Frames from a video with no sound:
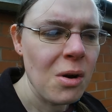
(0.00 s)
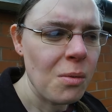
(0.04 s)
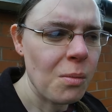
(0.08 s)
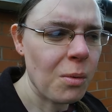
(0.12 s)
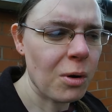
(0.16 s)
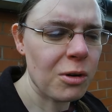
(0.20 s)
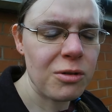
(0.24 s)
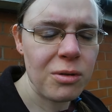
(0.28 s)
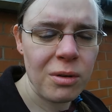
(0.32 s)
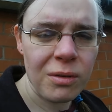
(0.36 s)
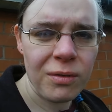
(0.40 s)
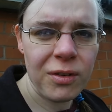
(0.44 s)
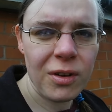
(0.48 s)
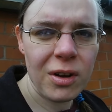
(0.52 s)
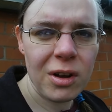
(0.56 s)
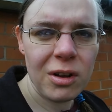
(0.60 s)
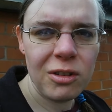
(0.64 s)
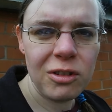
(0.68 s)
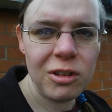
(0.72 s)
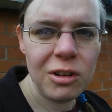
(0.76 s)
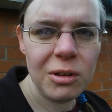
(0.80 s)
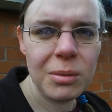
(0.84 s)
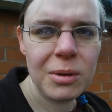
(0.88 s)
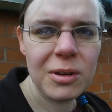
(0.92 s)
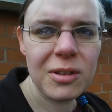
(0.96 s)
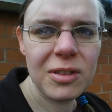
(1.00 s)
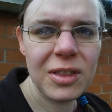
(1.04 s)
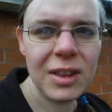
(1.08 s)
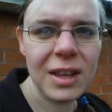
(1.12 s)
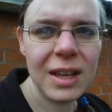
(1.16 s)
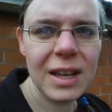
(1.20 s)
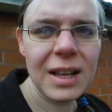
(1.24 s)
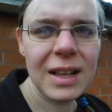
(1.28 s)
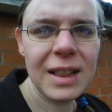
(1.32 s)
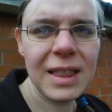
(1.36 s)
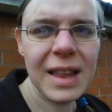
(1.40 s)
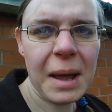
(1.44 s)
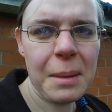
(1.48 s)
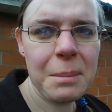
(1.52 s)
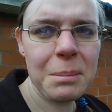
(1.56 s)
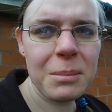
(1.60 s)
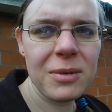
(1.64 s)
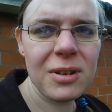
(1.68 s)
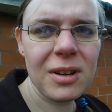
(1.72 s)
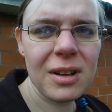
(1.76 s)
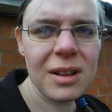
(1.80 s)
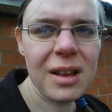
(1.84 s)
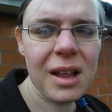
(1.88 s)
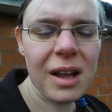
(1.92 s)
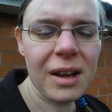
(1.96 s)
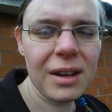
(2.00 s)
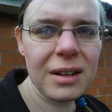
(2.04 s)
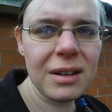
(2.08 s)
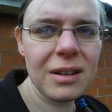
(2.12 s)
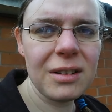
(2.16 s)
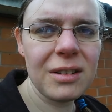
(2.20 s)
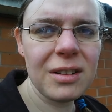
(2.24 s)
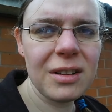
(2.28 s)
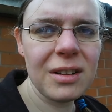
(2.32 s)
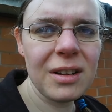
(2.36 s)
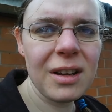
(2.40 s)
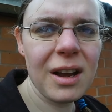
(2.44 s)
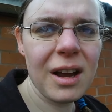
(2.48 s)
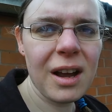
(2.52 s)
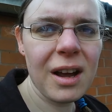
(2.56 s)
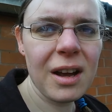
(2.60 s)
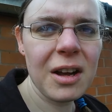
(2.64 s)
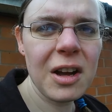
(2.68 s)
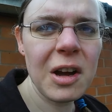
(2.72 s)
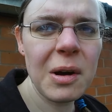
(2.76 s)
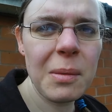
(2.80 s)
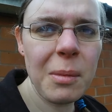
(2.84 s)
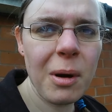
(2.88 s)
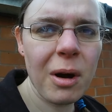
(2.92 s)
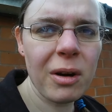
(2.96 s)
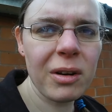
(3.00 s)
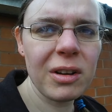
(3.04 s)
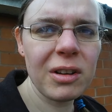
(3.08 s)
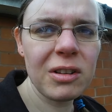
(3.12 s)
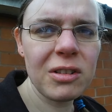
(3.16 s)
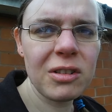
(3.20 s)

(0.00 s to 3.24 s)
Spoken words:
what's referred to as the lambda light come on.